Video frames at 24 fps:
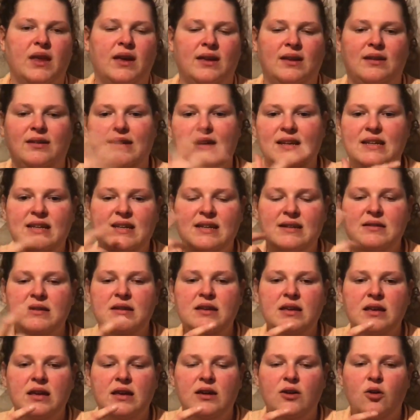cleaning
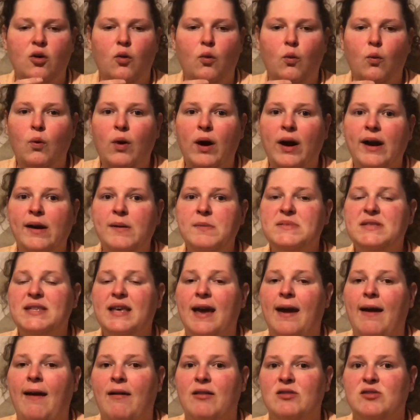wipes
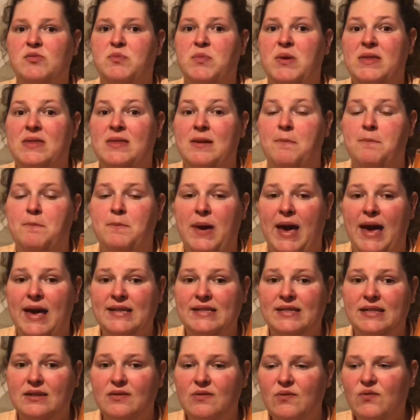has been the
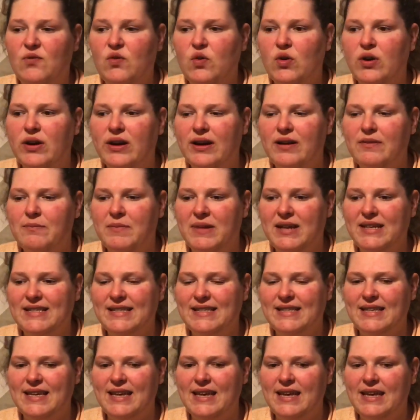best for my
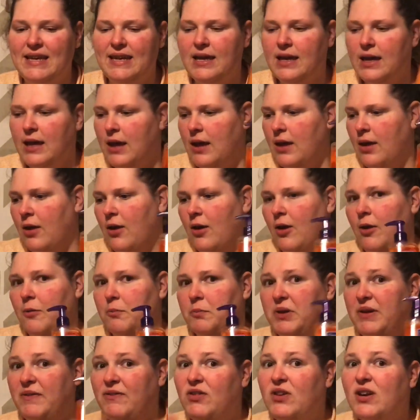skin.
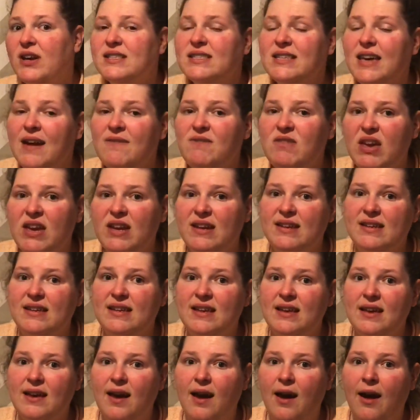But if you guys have
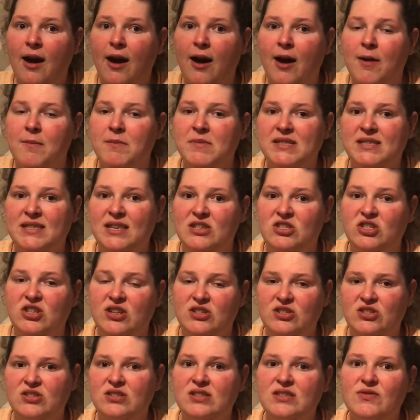any
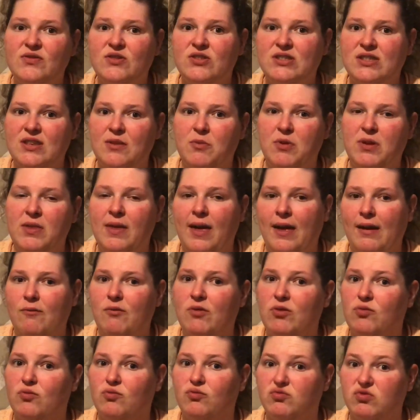suggestions for someone that, like,
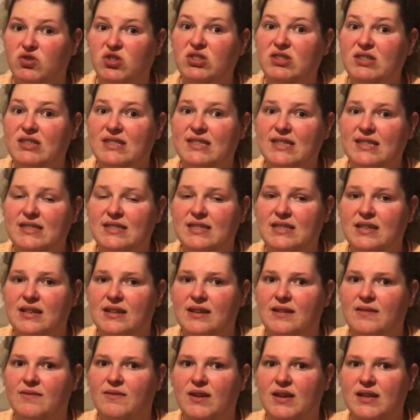with really
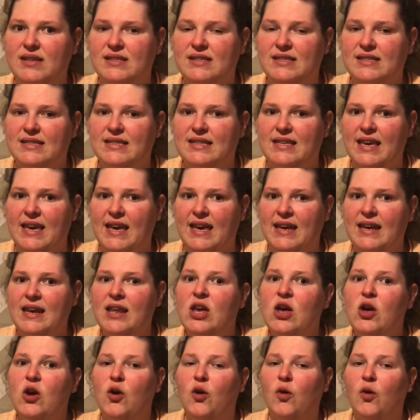sensitive skin,